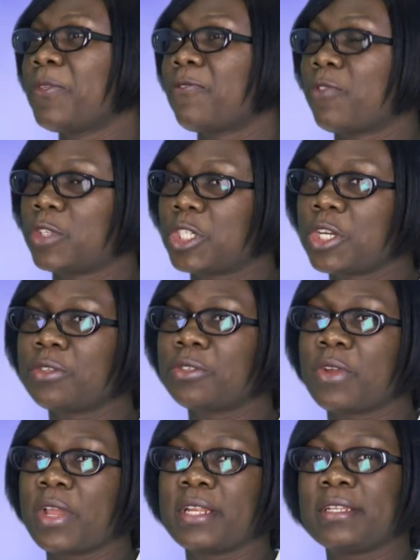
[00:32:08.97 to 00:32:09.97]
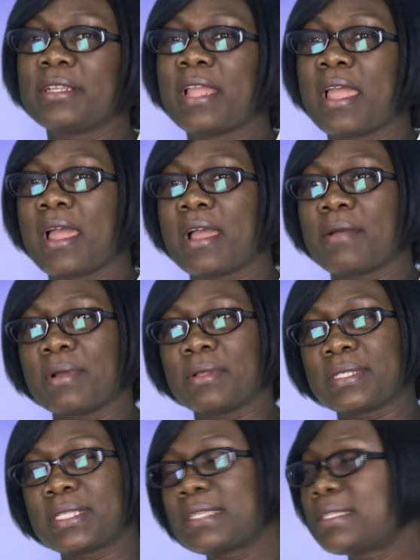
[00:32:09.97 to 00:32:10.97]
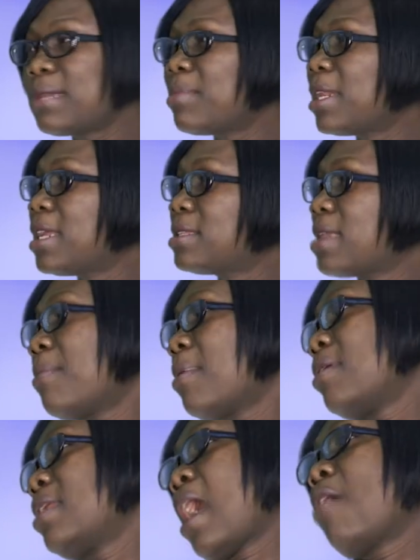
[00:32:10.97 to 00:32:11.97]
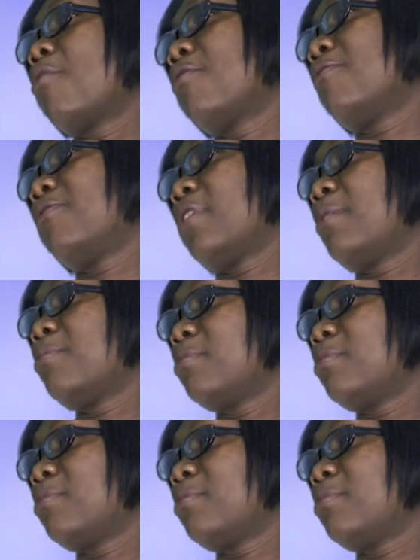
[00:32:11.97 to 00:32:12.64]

For children, 60 minutes, about an hour of